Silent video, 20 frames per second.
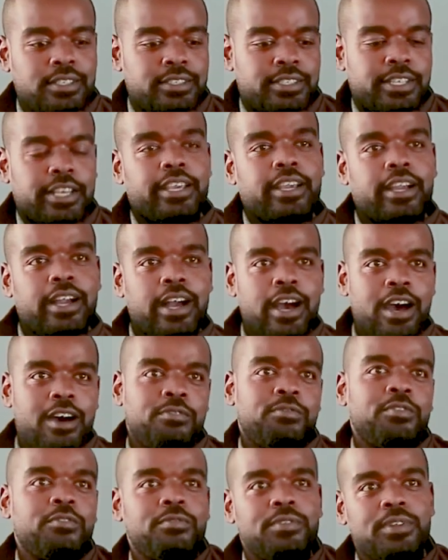taking
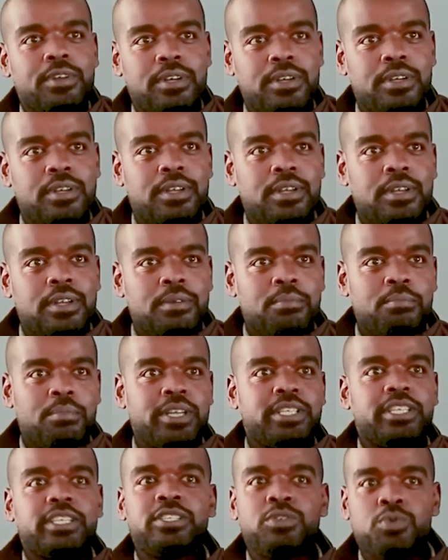half of the
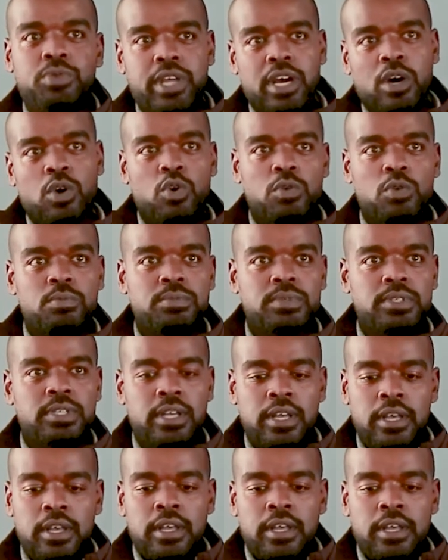budget to their homes,